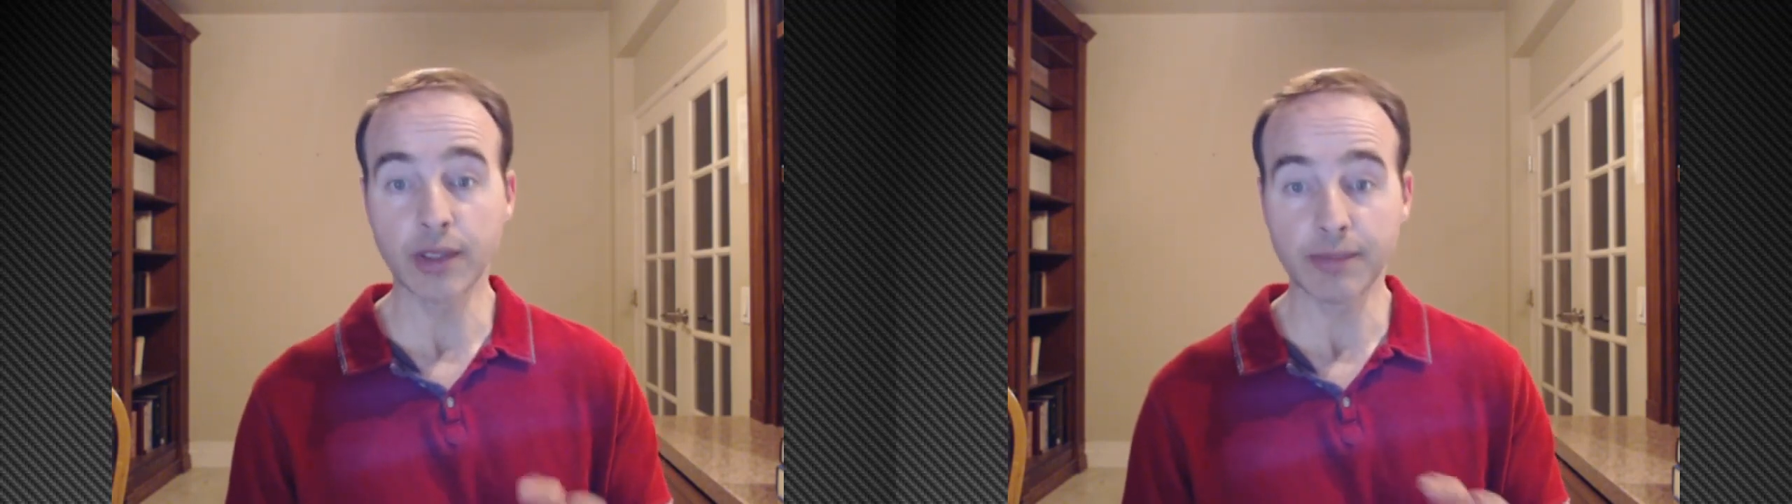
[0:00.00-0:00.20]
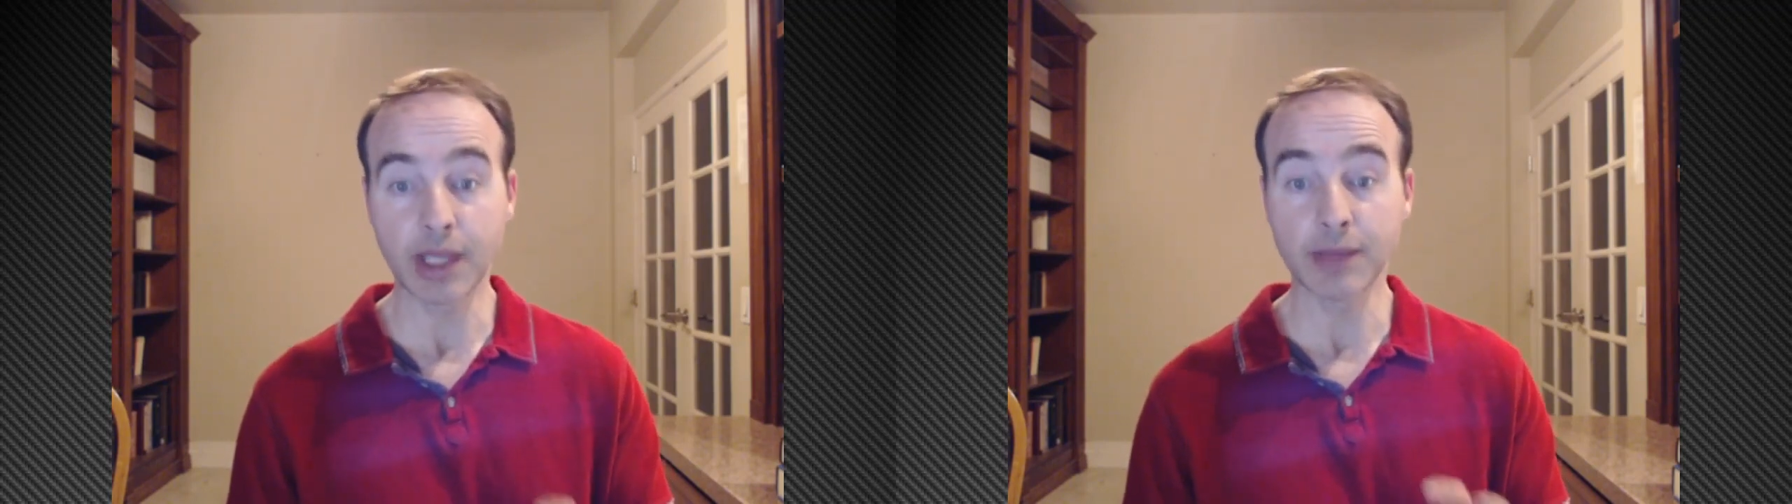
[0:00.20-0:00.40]
to
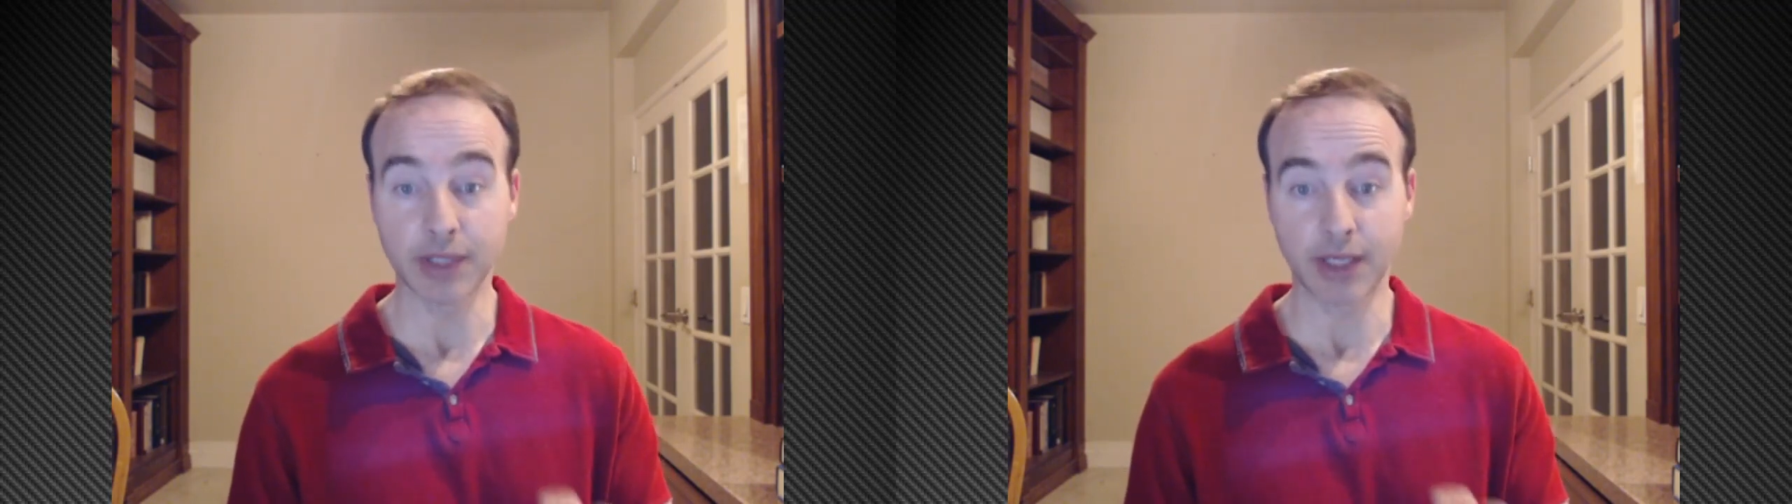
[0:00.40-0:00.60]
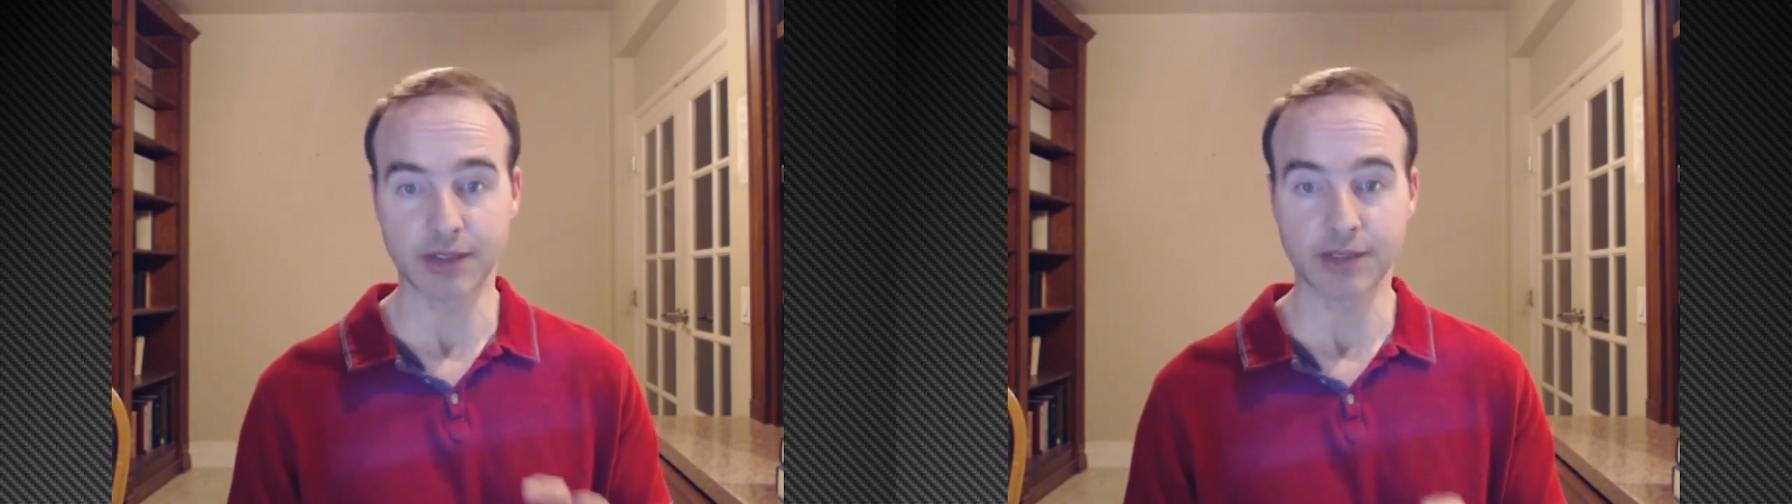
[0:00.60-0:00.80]
be able to
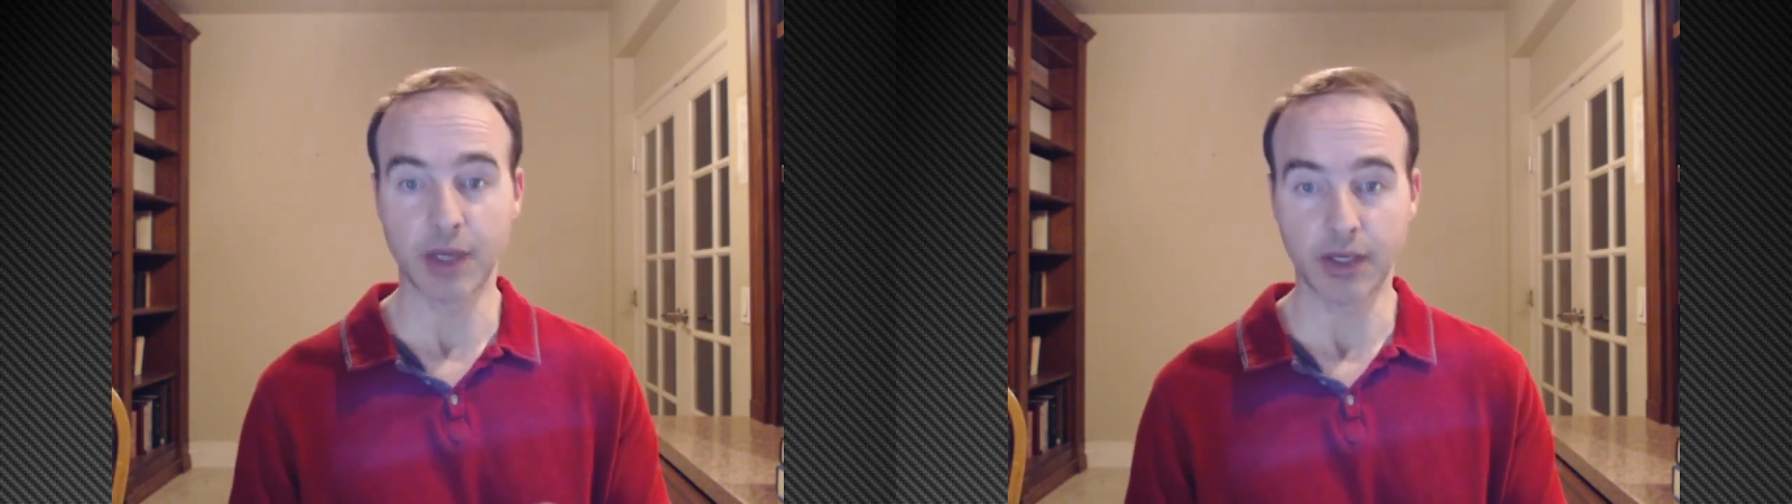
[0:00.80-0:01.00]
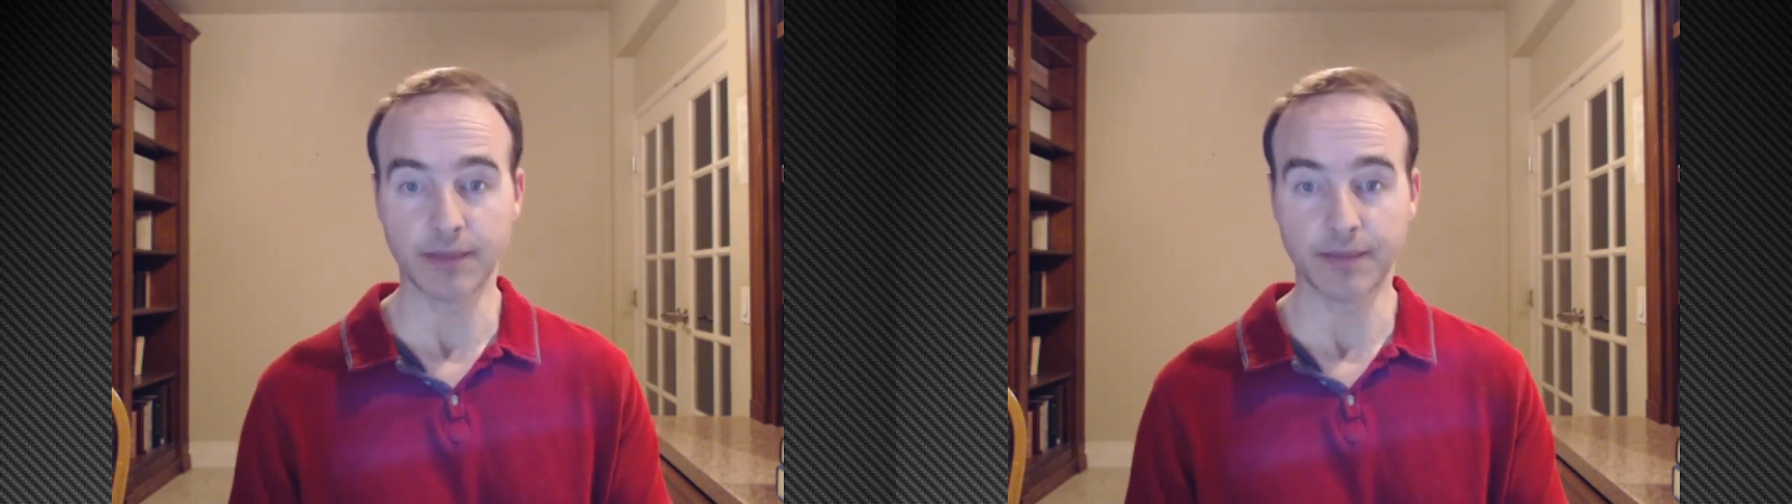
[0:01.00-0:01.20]

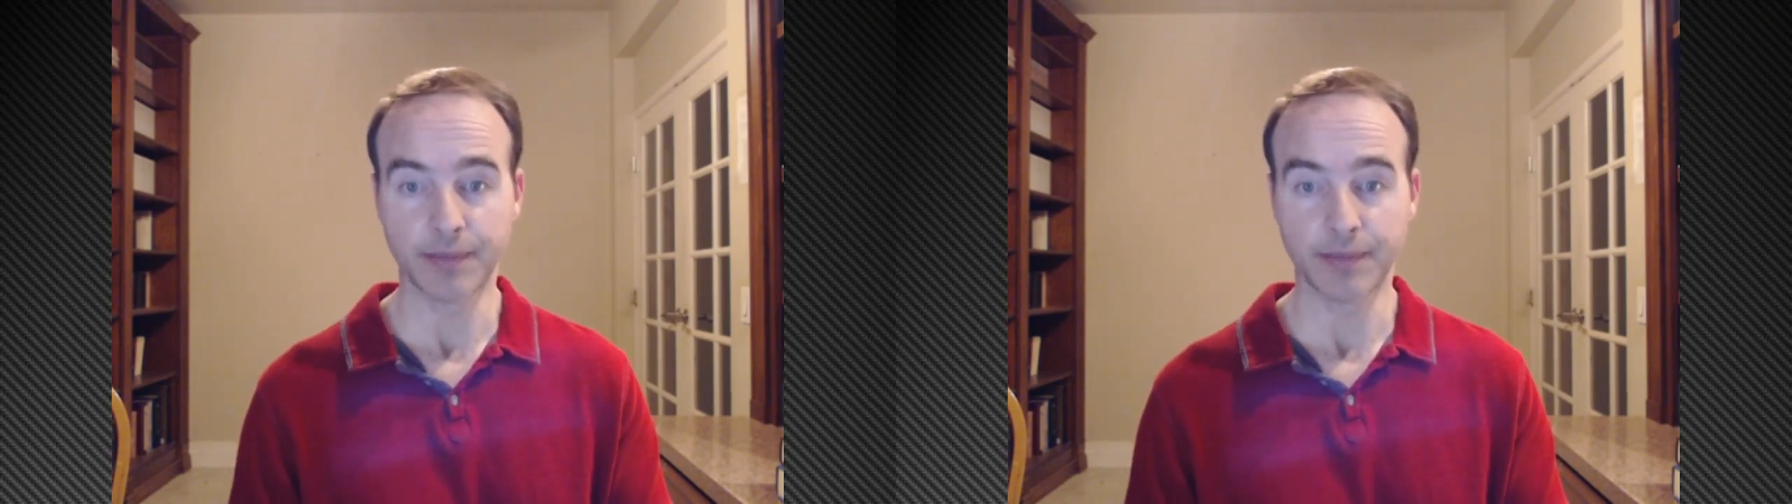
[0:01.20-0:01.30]
outsmart him.